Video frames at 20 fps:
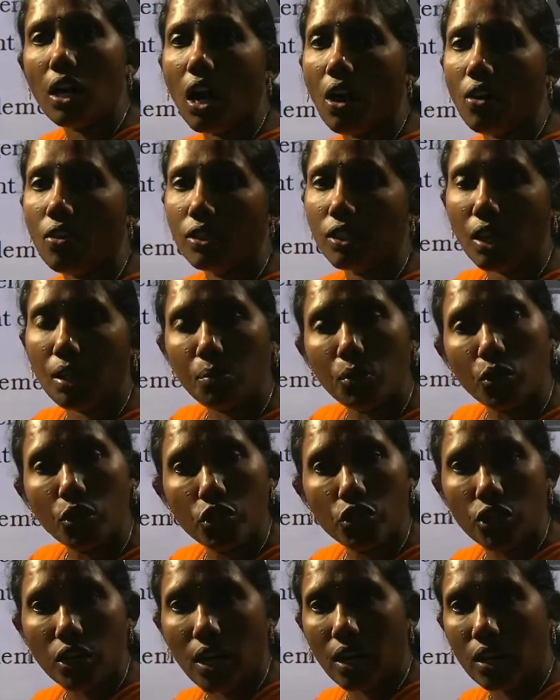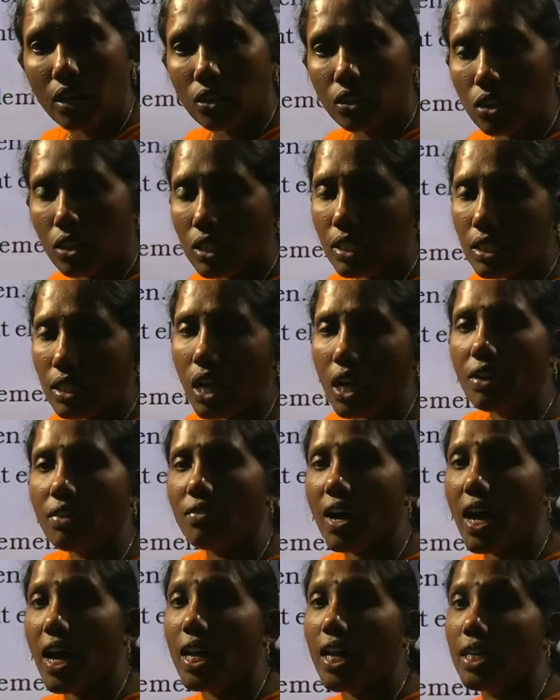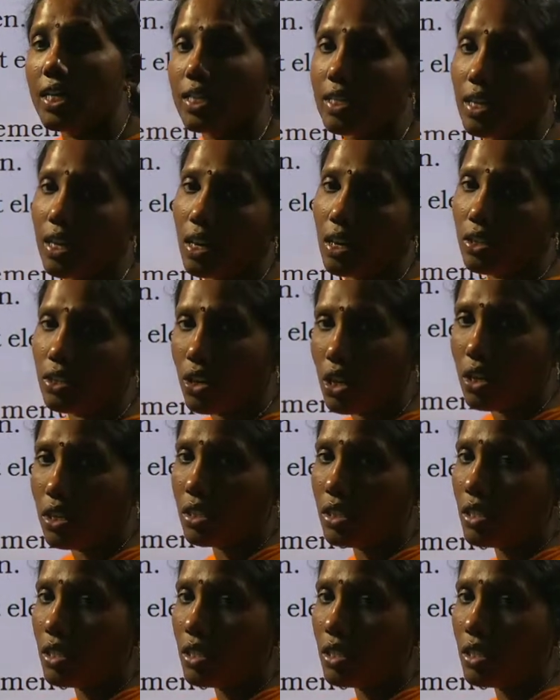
outermost electrons or valence electrons.